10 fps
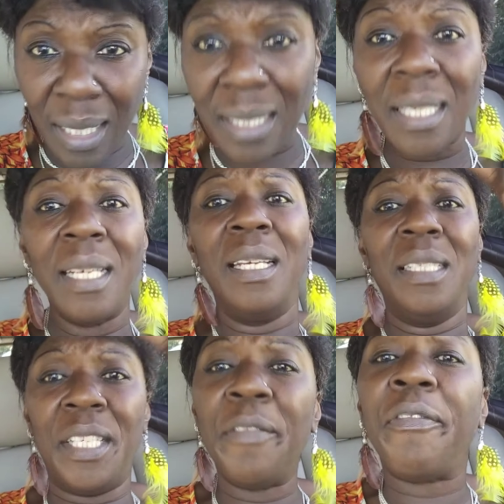is
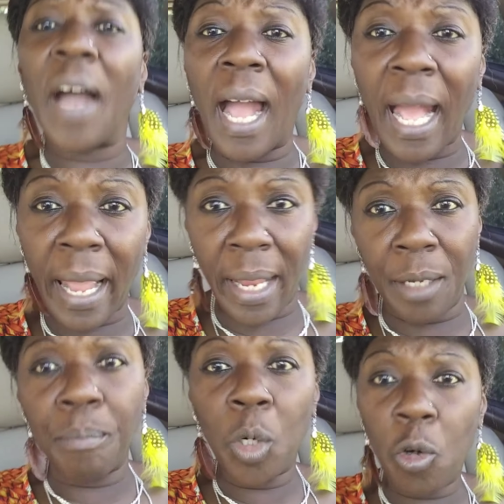
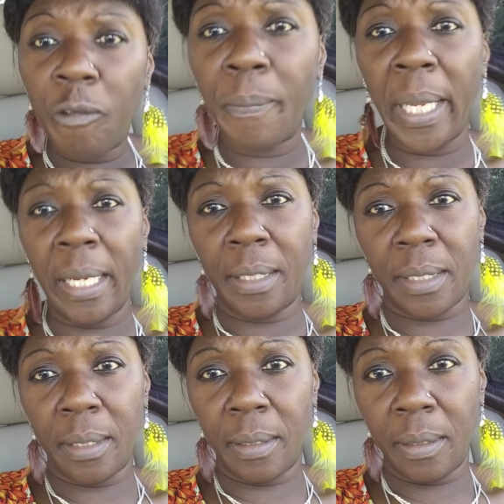divine
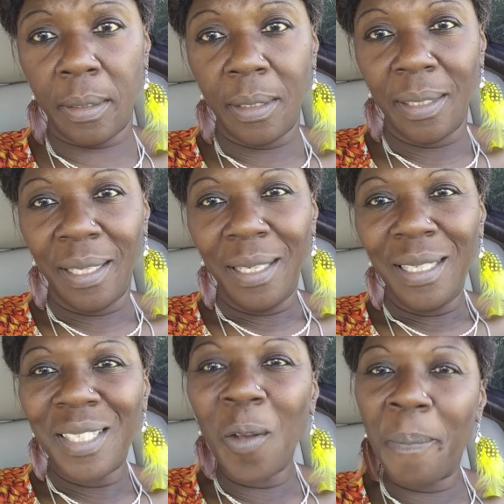movement.
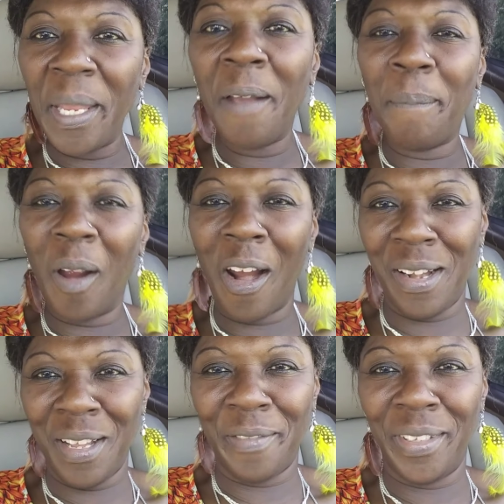So be a
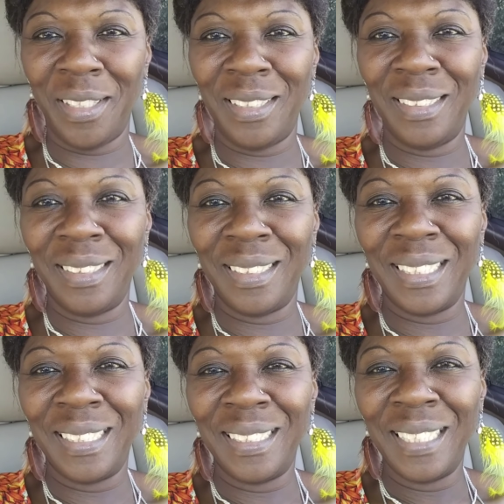part of it.
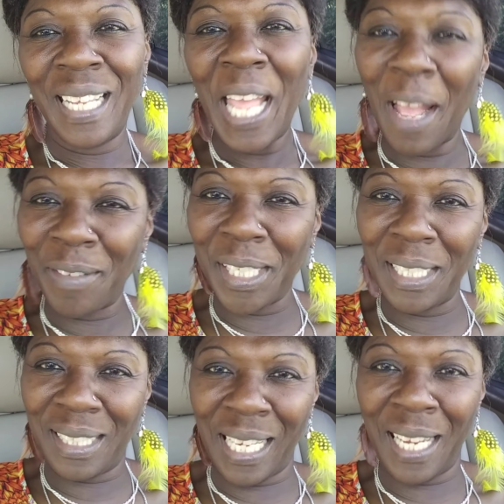Have a
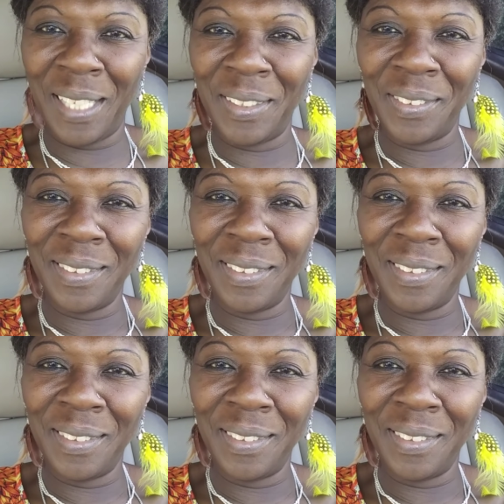good day.